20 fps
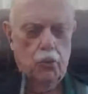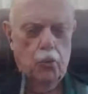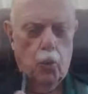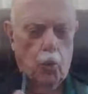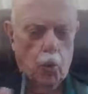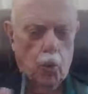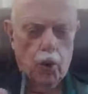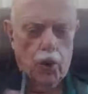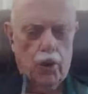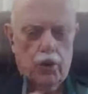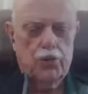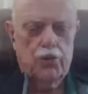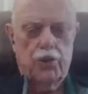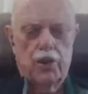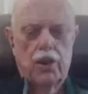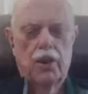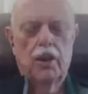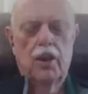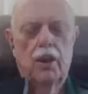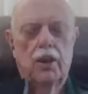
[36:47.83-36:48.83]
loop
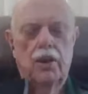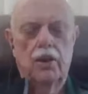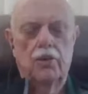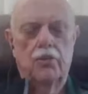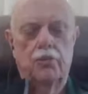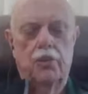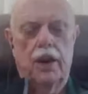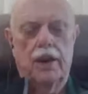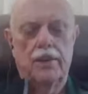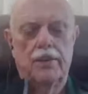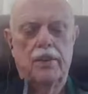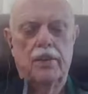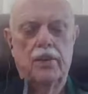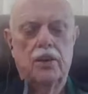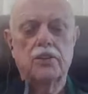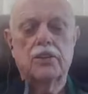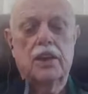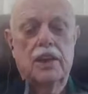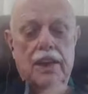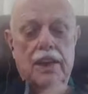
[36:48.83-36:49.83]
works. You'll find
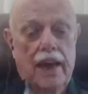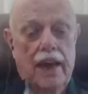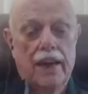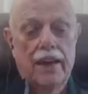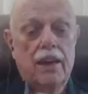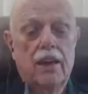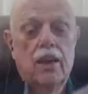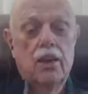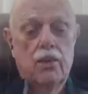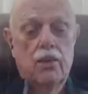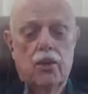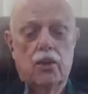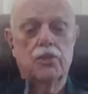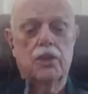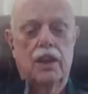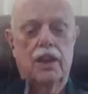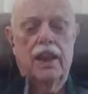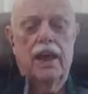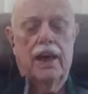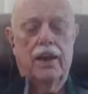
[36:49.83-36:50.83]
there's a lot.
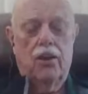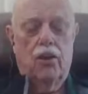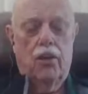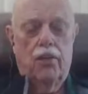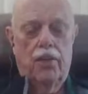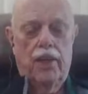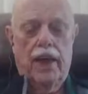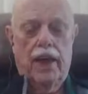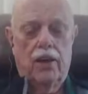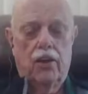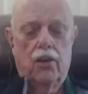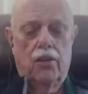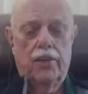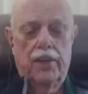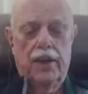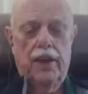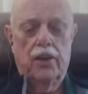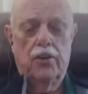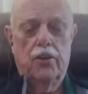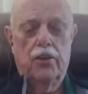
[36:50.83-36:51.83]
There's a lot on that on
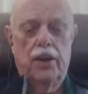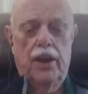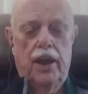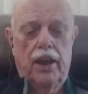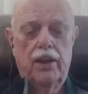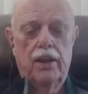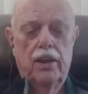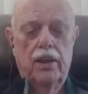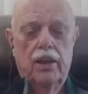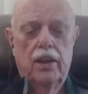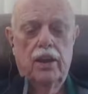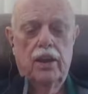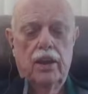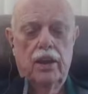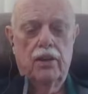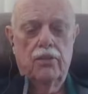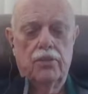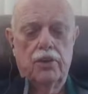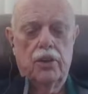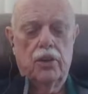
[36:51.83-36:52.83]
the internet
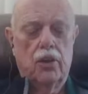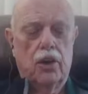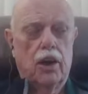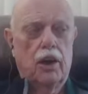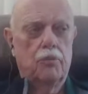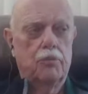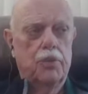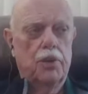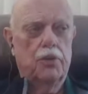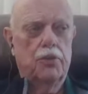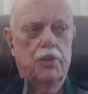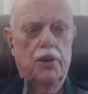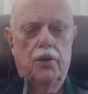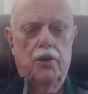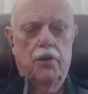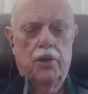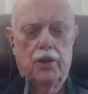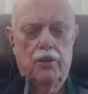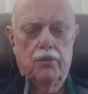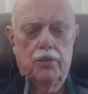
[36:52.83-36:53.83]
if you look up the
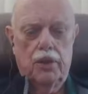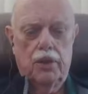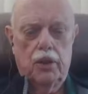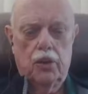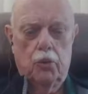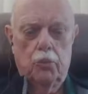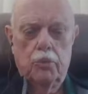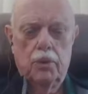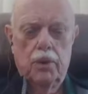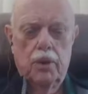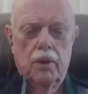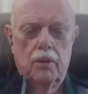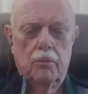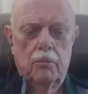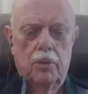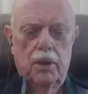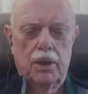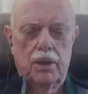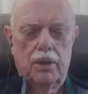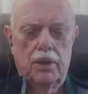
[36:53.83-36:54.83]
theory of the loop.
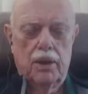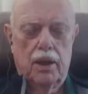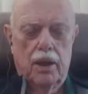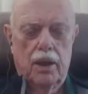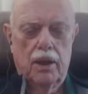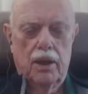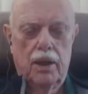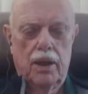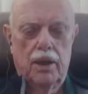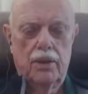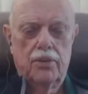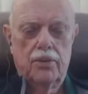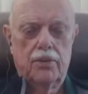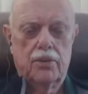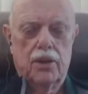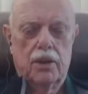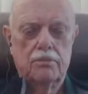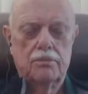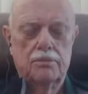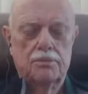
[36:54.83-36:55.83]
But
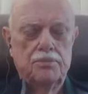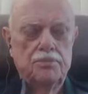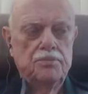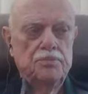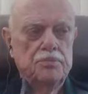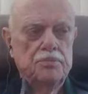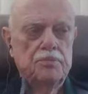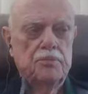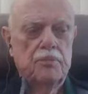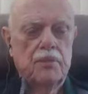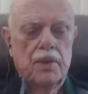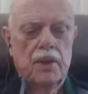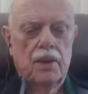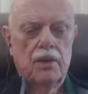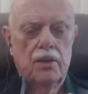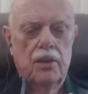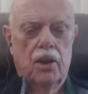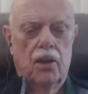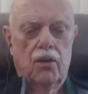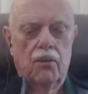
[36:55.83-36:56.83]
it's
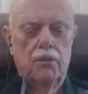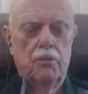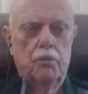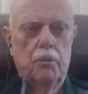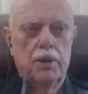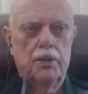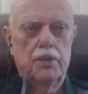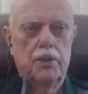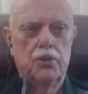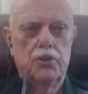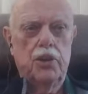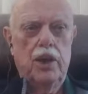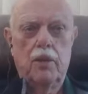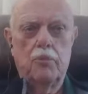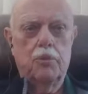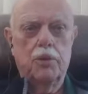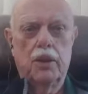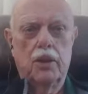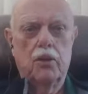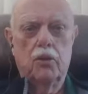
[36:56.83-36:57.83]
no. But the
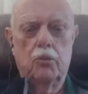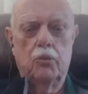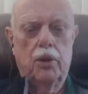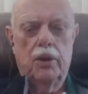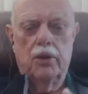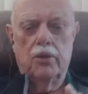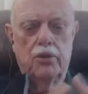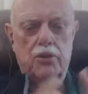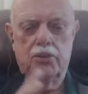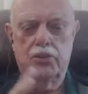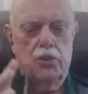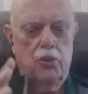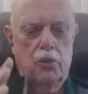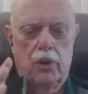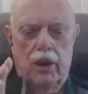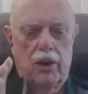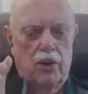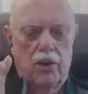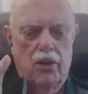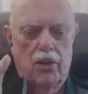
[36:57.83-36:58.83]
shape of the loop, whether it's
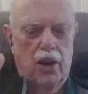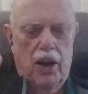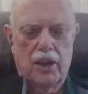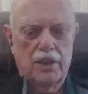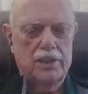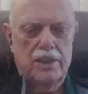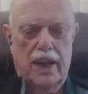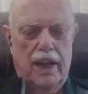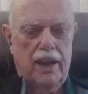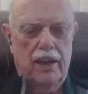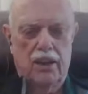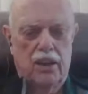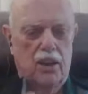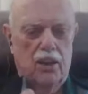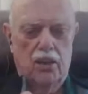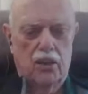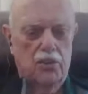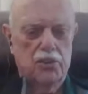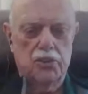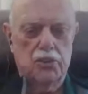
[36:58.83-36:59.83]
square or
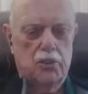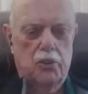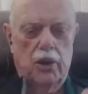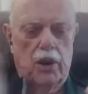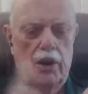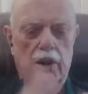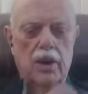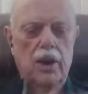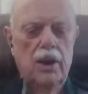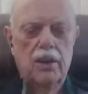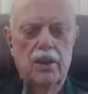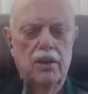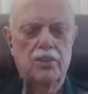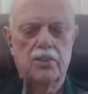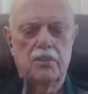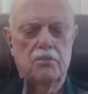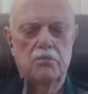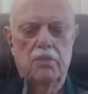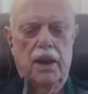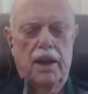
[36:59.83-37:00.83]
octagonal or square,
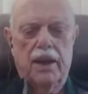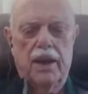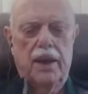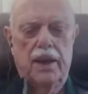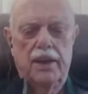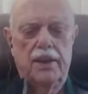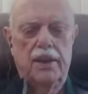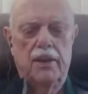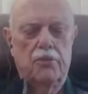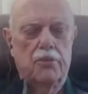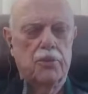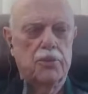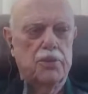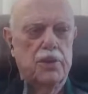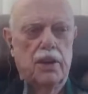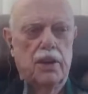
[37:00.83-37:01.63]
doesn't make any difference.